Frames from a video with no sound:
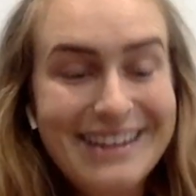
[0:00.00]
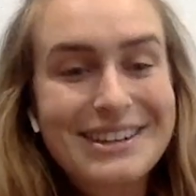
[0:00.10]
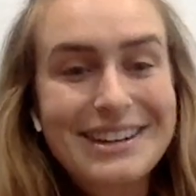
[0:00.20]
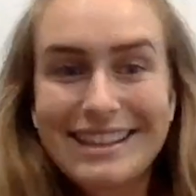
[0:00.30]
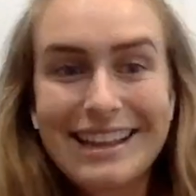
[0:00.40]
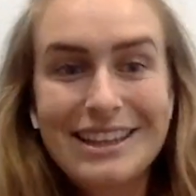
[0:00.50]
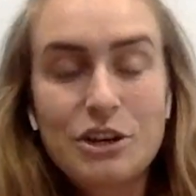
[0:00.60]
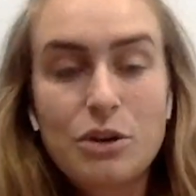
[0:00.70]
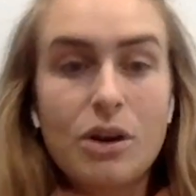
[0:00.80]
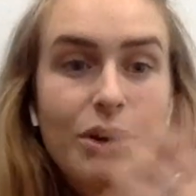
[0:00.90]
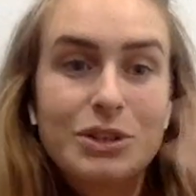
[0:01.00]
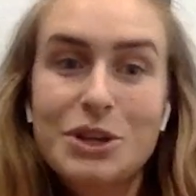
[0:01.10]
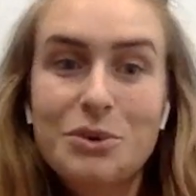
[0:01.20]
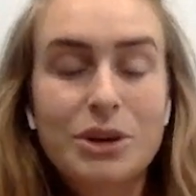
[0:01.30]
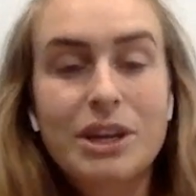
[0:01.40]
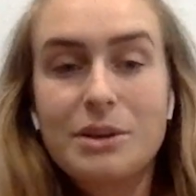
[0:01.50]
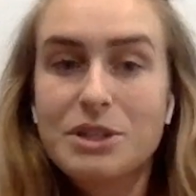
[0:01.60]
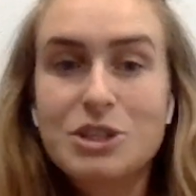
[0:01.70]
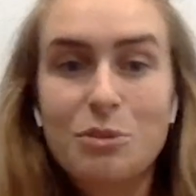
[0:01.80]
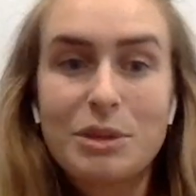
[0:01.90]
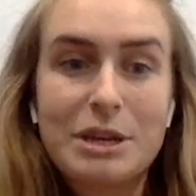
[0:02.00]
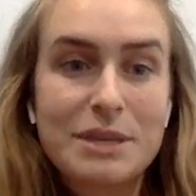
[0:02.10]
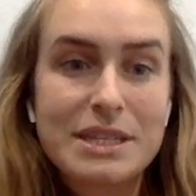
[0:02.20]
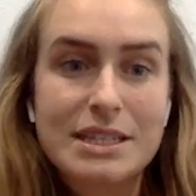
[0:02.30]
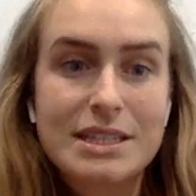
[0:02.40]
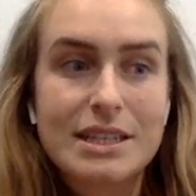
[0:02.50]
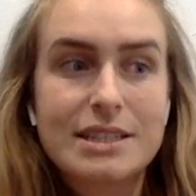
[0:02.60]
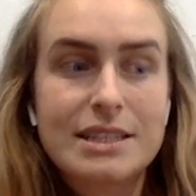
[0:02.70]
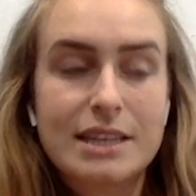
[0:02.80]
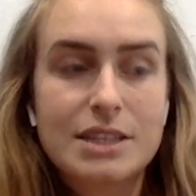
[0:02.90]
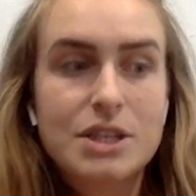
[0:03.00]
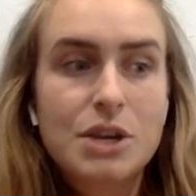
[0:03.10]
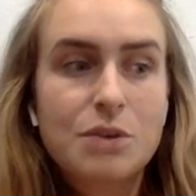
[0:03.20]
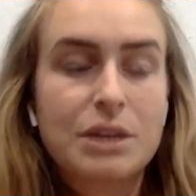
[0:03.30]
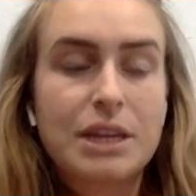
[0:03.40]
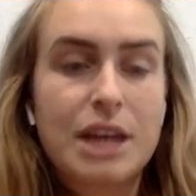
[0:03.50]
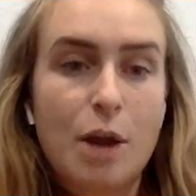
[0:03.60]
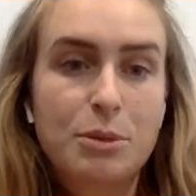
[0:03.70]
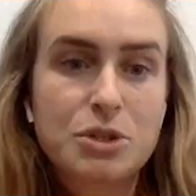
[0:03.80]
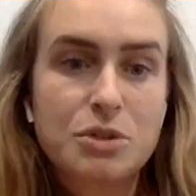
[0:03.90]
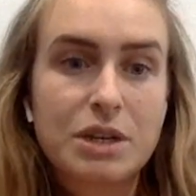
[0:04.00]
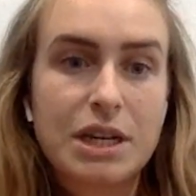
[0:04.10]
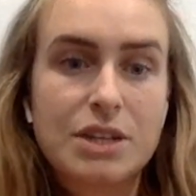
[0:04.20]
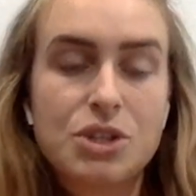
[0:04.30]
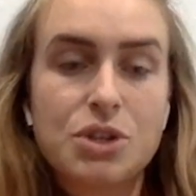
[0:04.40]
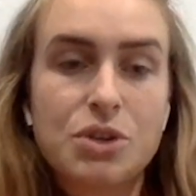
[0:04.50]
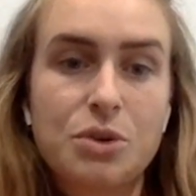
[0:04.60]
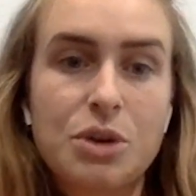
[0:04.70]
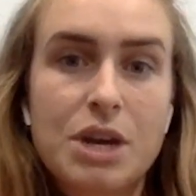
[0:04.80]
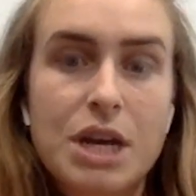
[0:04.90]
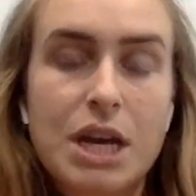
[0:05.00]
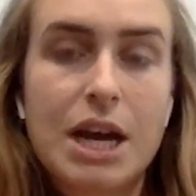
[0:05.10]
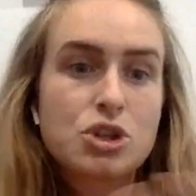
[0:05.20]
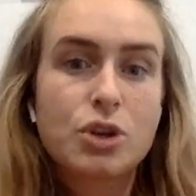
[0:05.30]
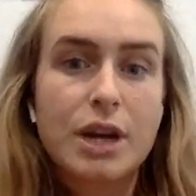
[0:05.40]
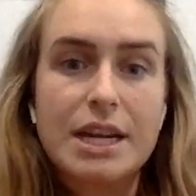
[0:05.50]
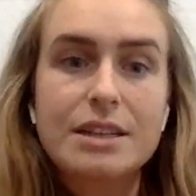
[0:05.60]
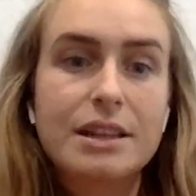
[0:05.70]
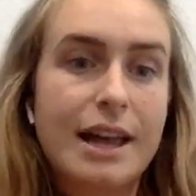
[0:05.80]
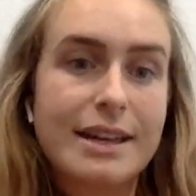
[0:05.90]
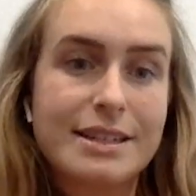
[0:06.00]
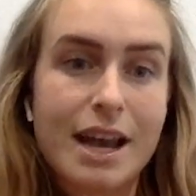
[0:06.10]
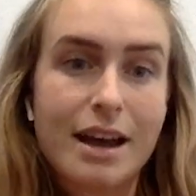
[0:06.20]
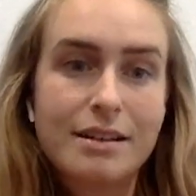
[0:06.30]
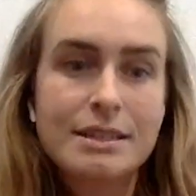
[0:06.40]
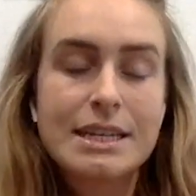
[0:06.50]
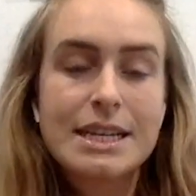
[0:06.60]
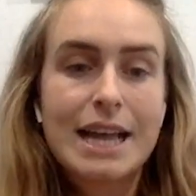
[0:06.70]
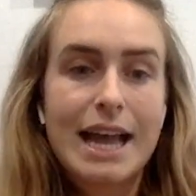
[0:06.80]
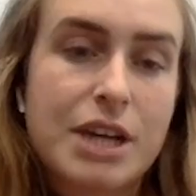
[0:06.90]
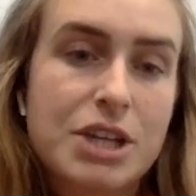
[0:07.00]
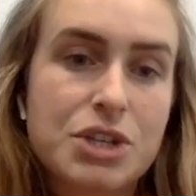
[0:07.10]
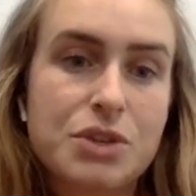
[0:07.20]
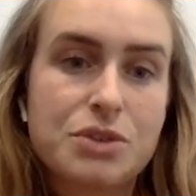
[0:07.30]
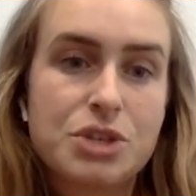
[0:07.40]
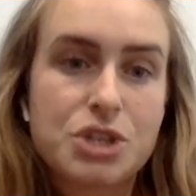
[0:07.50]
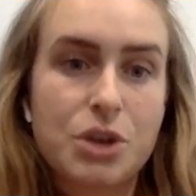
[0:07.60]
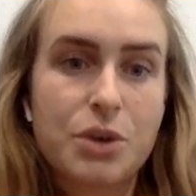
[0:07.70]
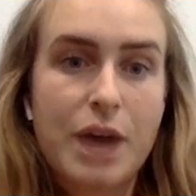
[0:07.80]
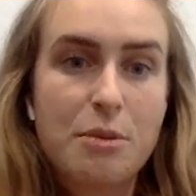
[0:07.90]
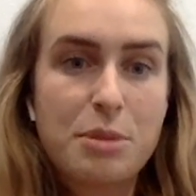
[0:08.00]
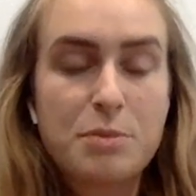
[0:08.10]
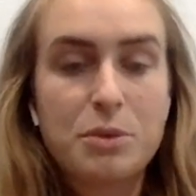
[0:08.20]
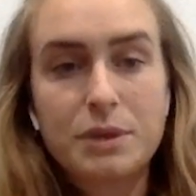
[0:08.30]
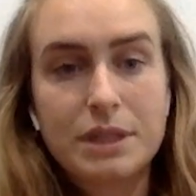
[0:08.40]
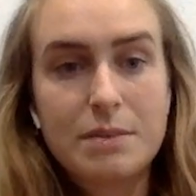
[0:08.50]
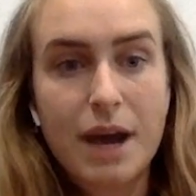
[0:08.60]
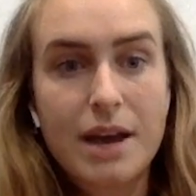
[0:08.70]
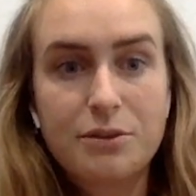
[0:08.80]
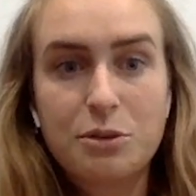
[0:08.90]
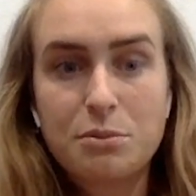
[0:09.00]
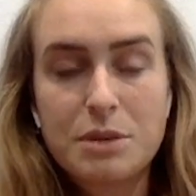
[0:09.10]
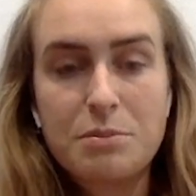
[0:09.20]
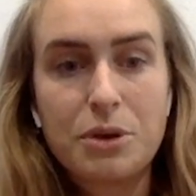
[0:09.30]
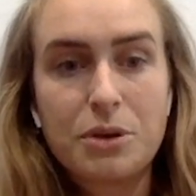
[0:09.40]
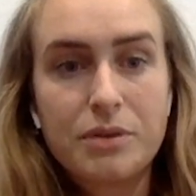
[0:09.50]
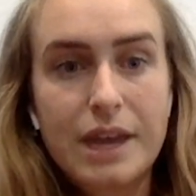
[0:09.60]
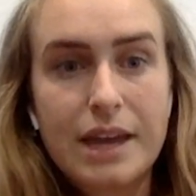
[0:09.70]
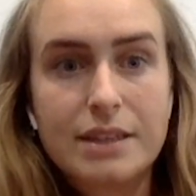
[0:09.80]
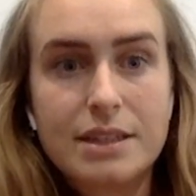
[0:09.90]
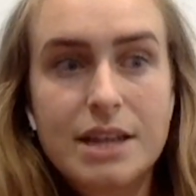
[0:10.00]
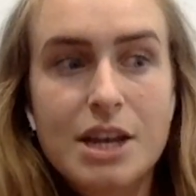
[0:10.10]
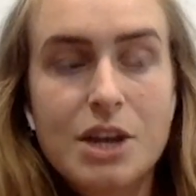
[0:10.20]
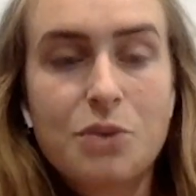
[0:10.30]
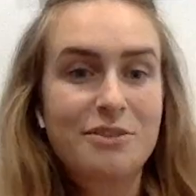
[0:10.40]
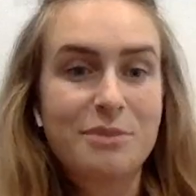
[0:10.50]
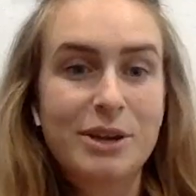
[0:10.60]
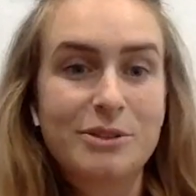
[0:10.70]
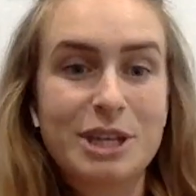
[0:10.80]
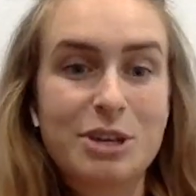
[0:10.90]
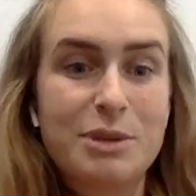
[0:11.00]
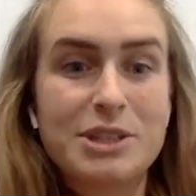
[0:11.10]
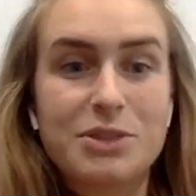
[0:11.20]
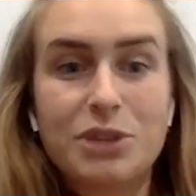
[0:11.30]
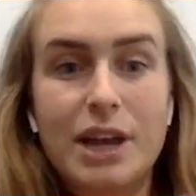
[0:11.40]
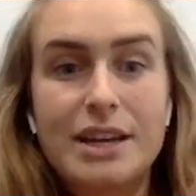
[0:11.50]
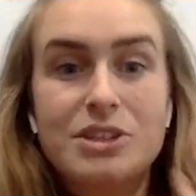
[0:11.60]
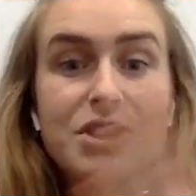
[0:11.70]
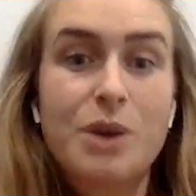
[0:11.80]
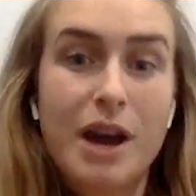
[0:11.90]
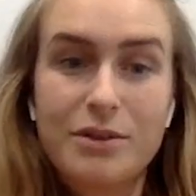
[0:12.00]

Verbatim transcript: And like, you know, also working with so many businesses, that's really an opportunity to almost trade clientele. Kind of just goes to show that people really buy from people. And I have my own database of clients.